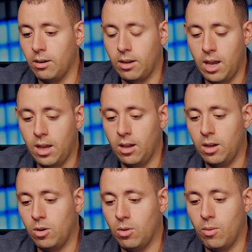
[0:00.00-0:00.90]
Okay,
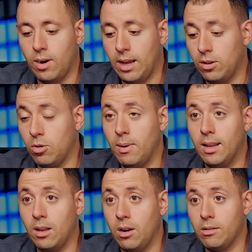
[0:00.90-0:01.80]
we want to get to $1
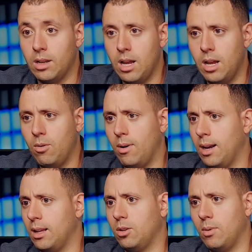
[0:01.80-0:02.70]
million a day. We want to
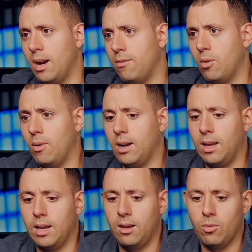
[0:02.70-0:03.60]
get to whatever. We want
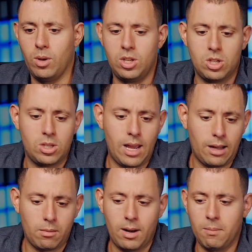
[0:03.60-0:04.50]
to reach
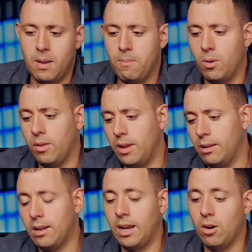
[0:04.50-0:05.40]
X amount of people and
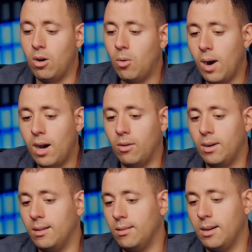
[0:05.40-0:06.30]
this. And I go, oh, wow.
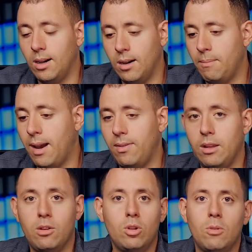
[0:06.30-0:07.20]
Well, man,
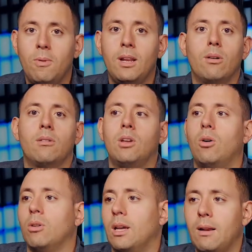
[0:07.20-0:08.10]
these YouTube videos
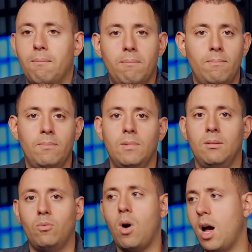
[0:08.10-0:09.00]
don't get
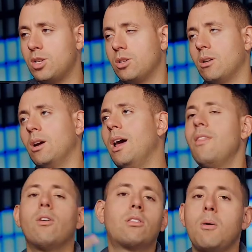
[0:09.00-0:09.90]
watched.
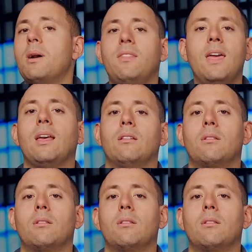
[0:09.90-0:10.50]
There's so many things.